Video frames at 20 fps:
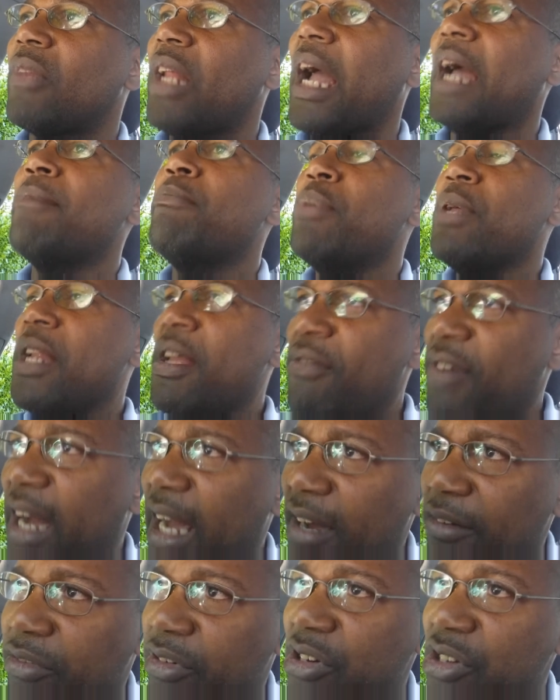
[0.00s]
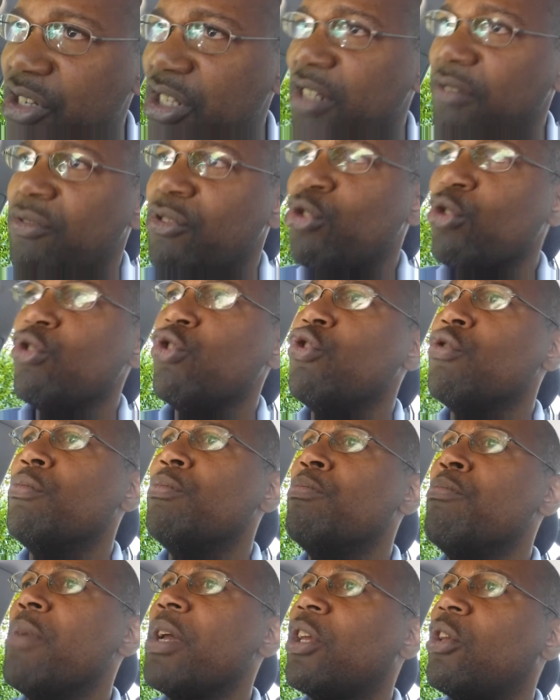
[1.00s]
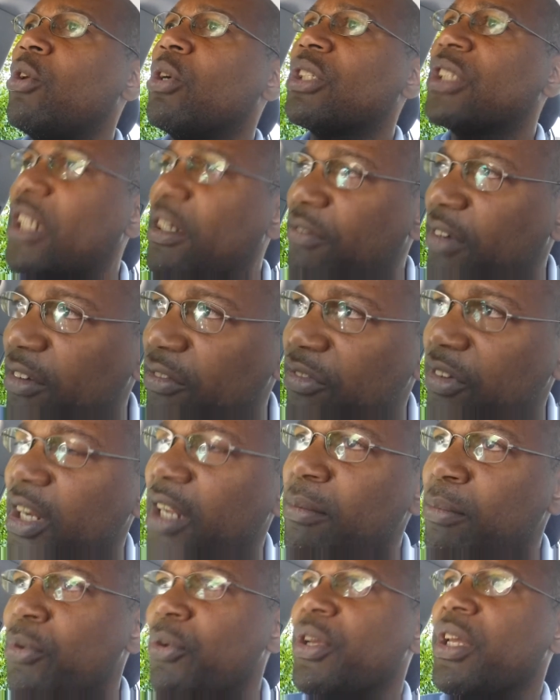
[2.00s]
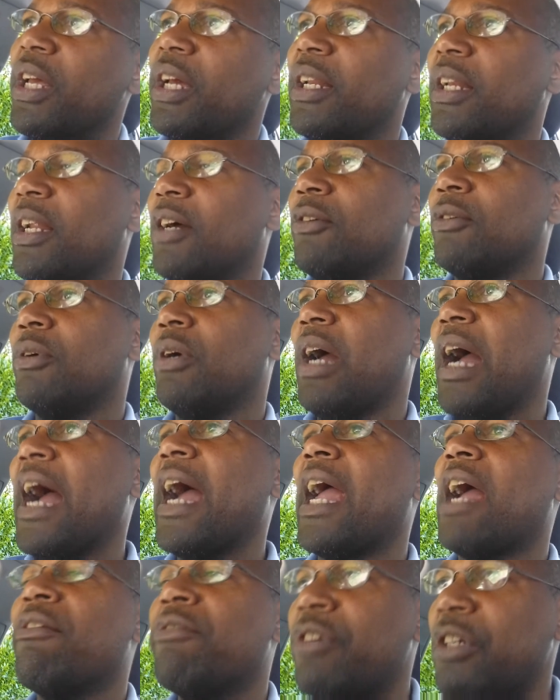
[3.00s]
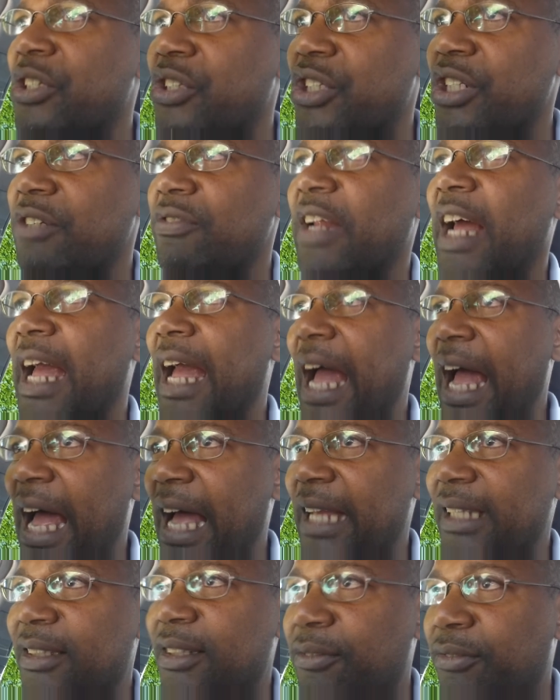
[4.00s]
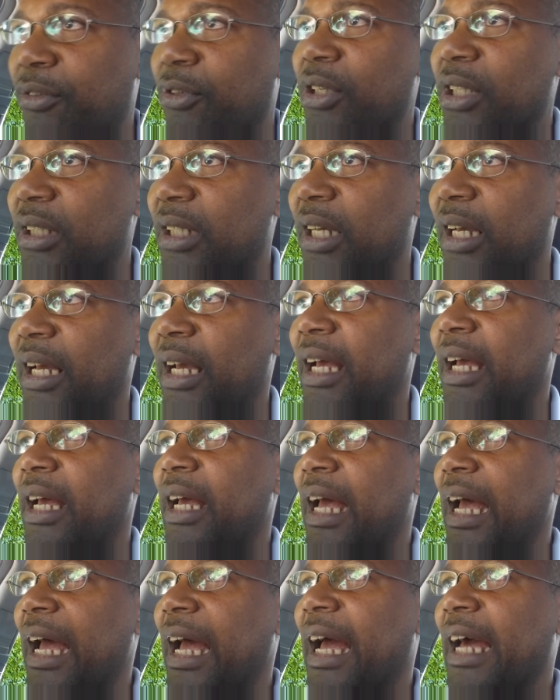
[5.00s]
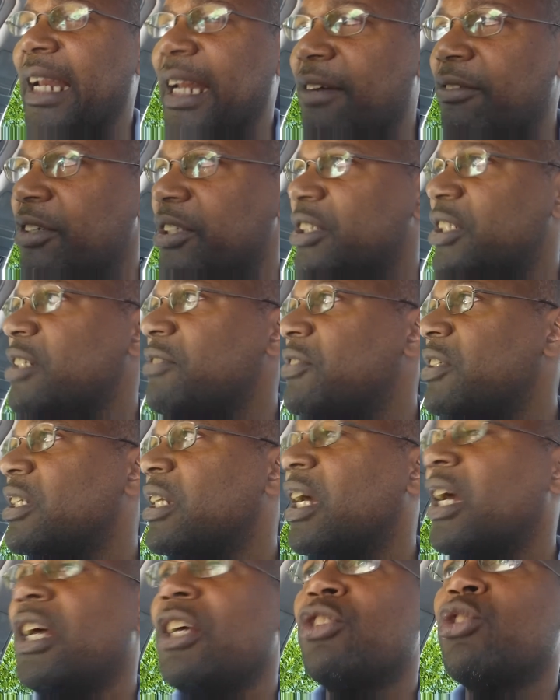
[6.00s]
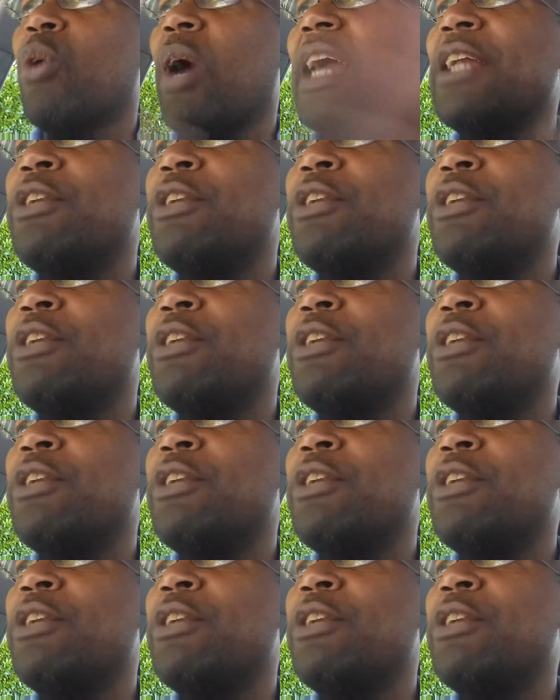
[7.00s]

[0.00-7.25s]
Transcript: I believe I have received. So you make yourself available here now. I have received. I asked for it and I've received it. So